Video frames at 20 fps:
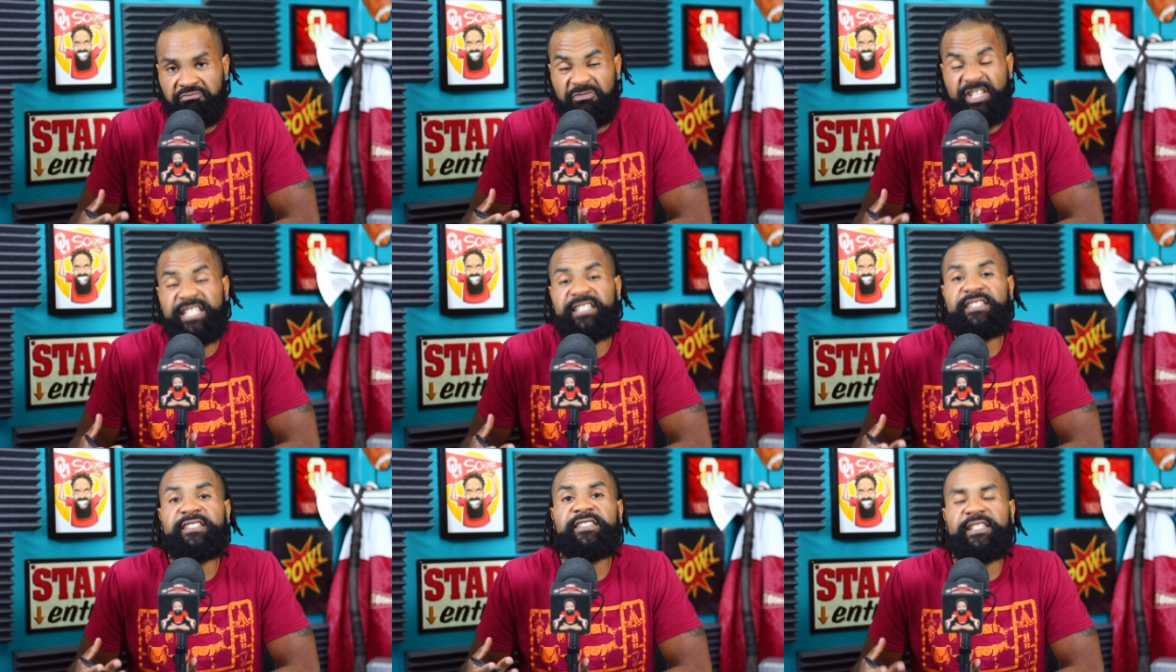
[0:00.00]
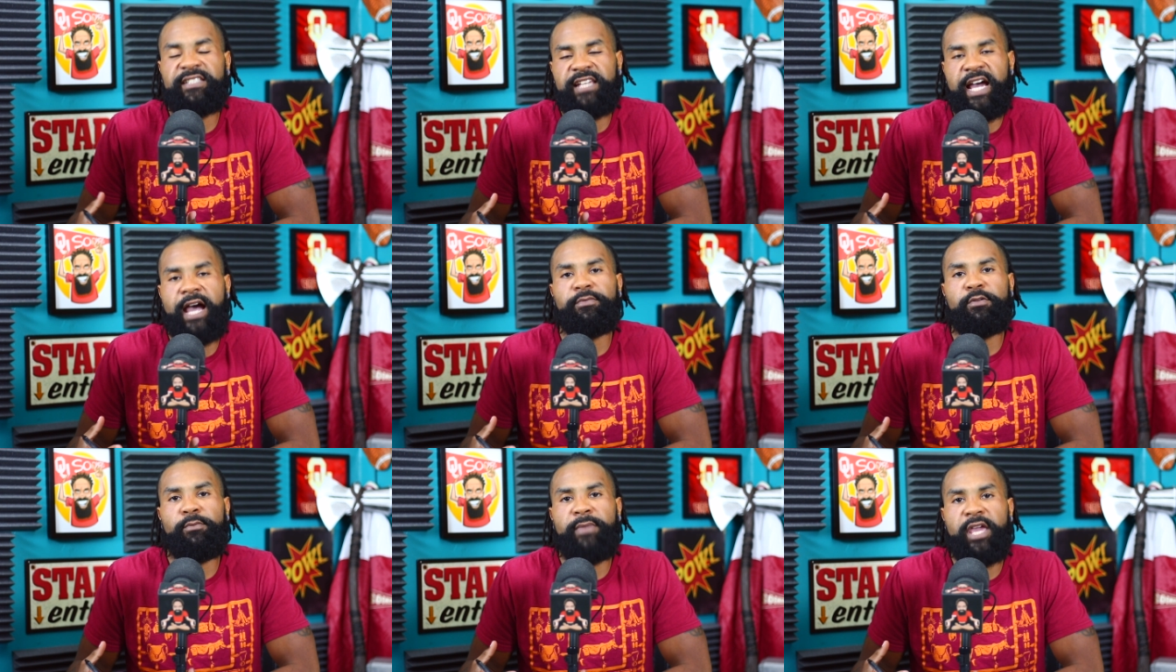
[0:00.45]
this is the
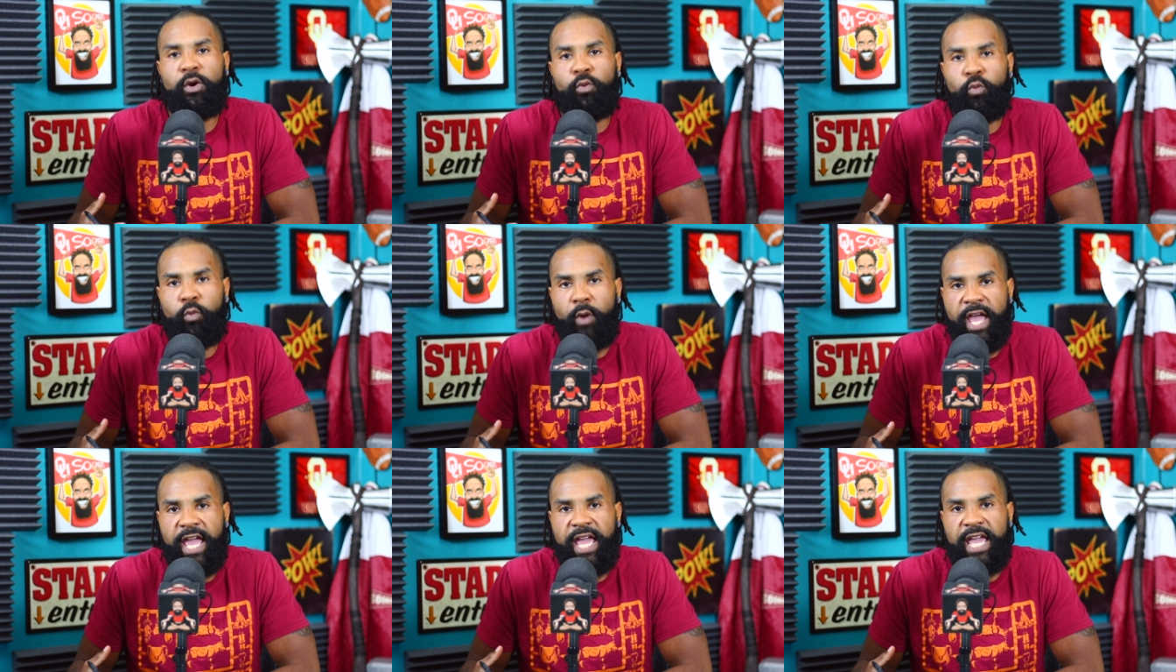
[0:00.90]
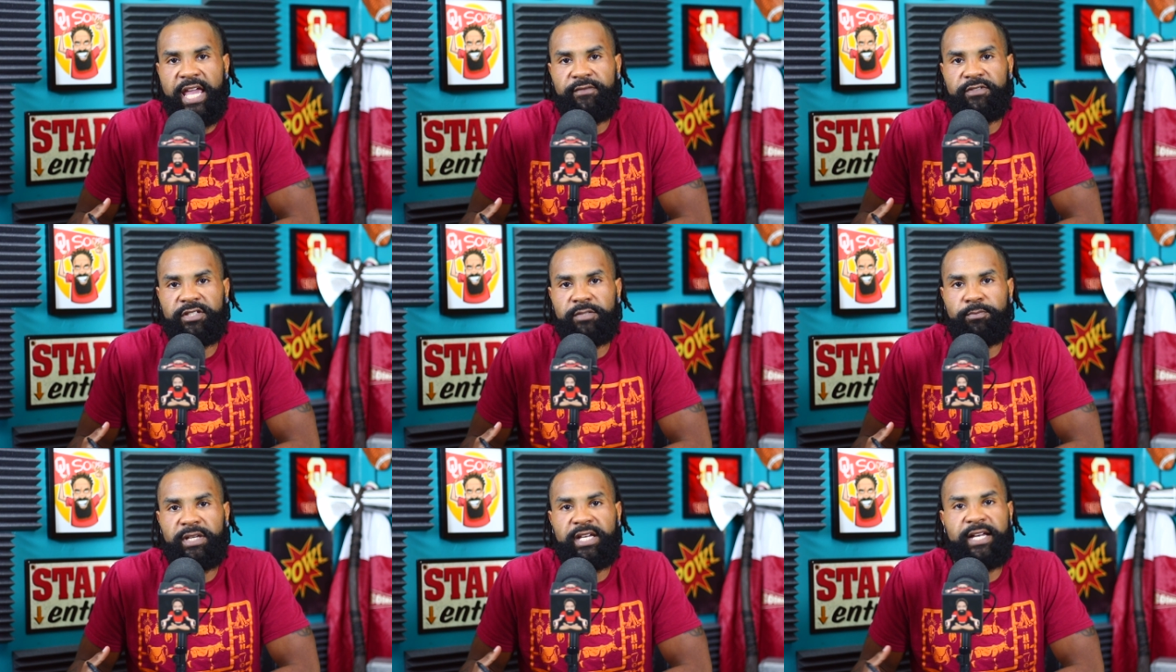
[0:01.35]
time to make
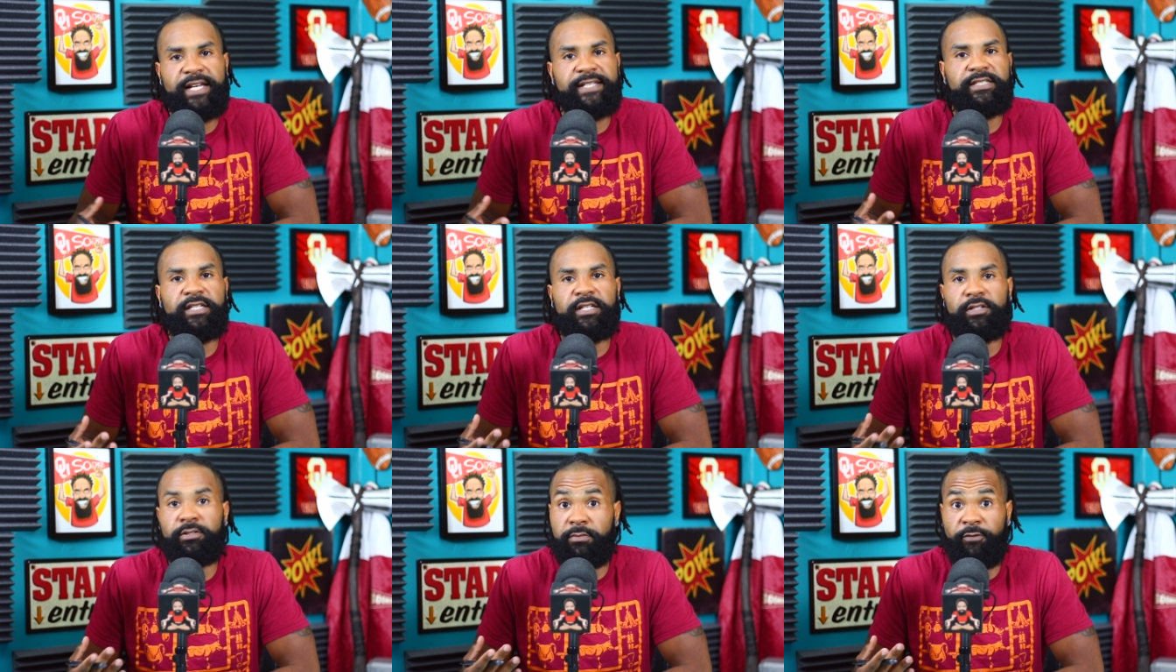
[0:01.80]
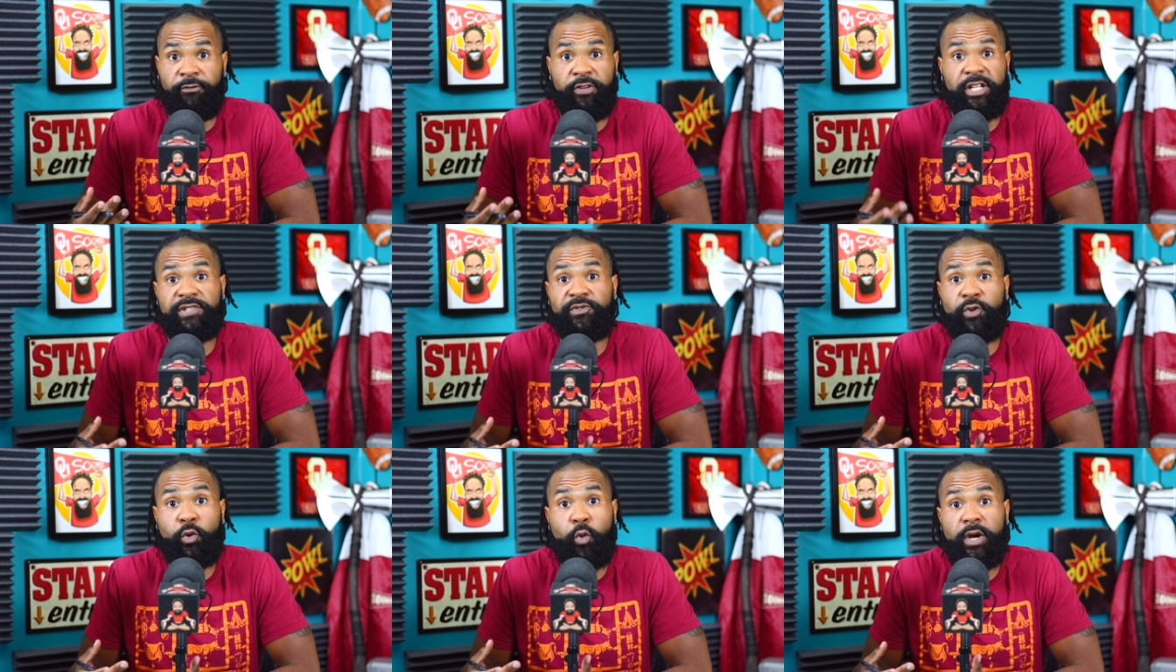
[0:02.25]
waves because the
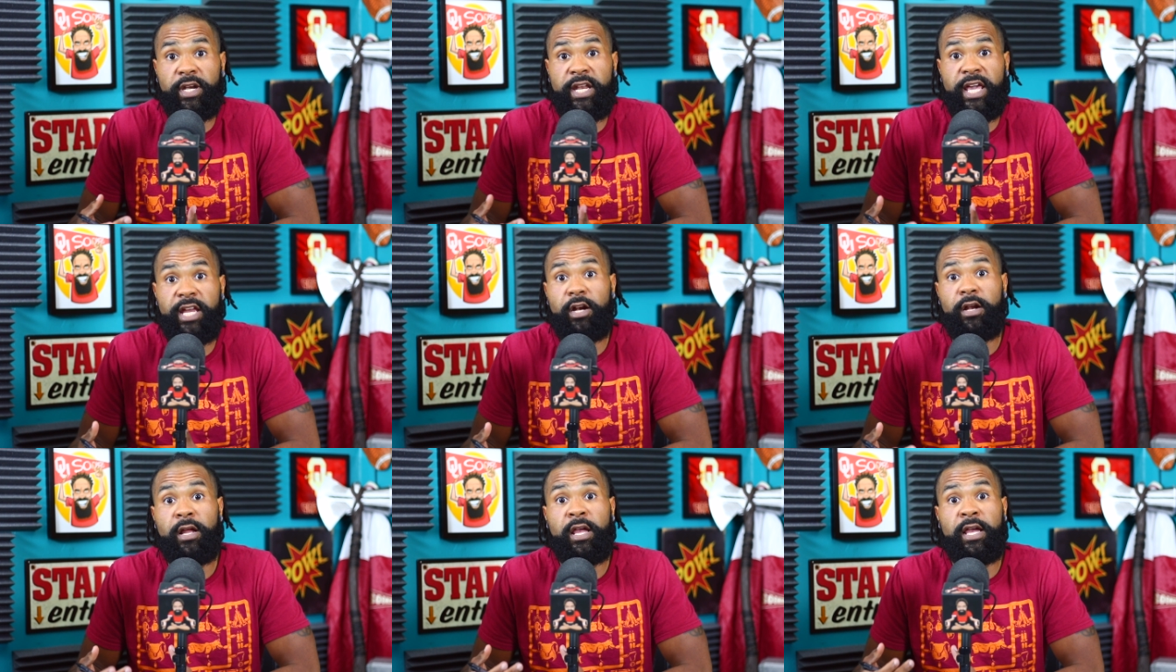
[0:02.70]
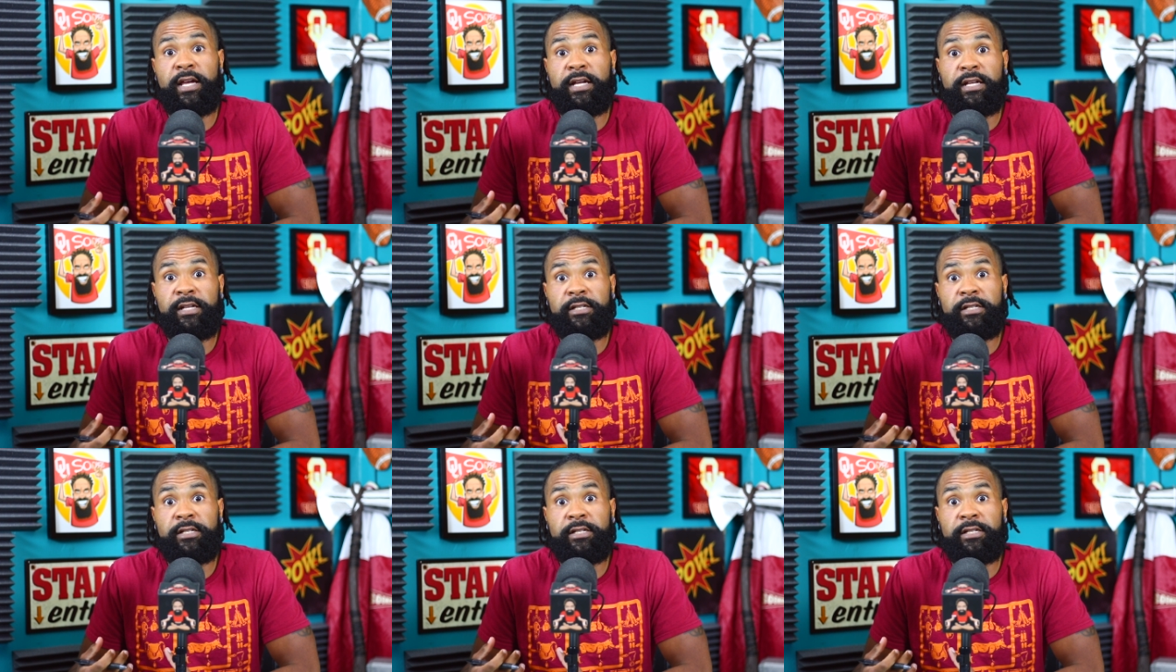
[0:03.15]
defensive coordinator